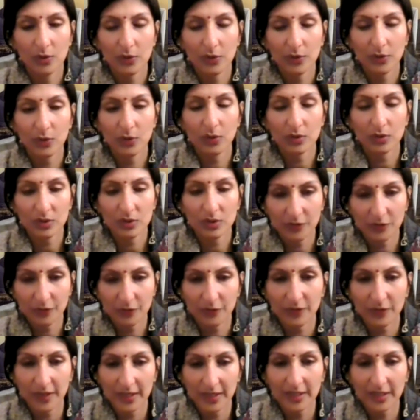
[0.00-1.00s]
thoughts and
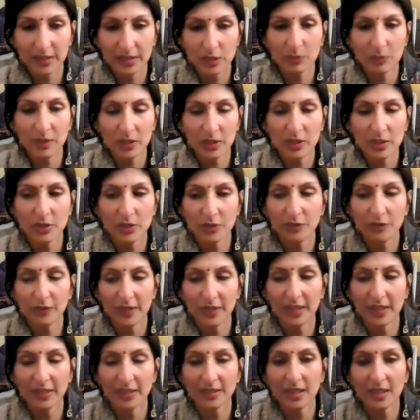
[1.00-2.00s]
feelings, especially your
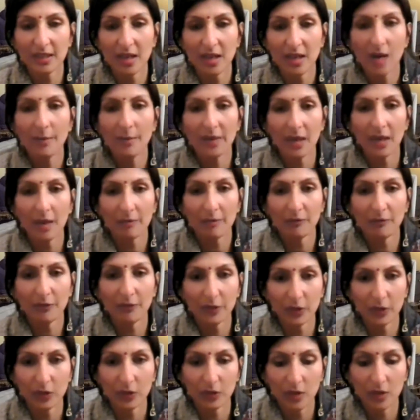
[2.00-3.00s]
feelings, are coming up
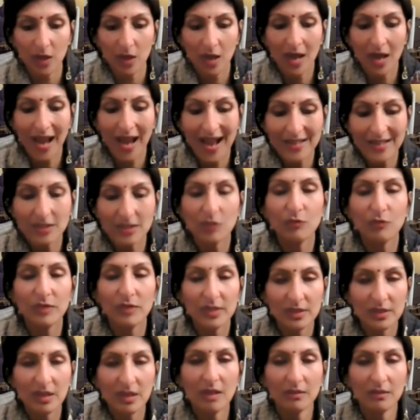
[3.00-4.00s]
for you as a
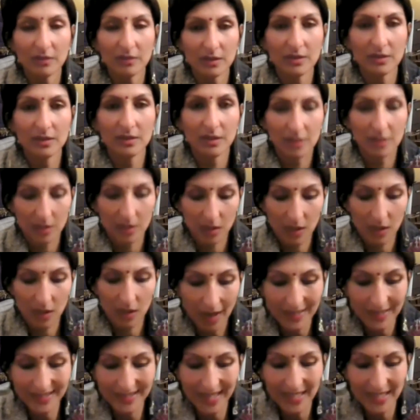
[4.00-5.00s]
result.
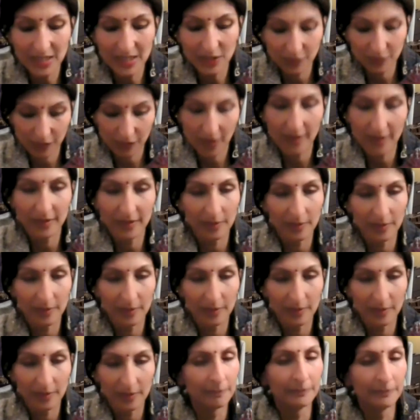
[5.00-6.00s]
Identify them.
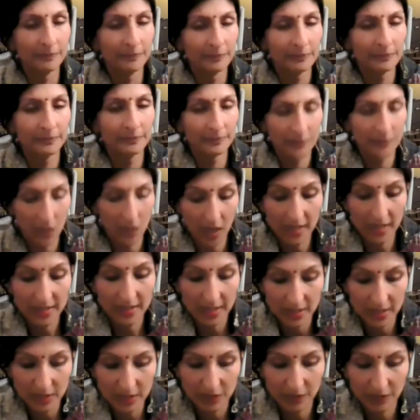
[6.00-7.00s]

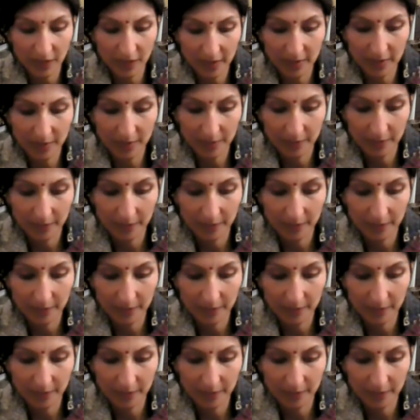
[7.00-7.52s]
Identify them.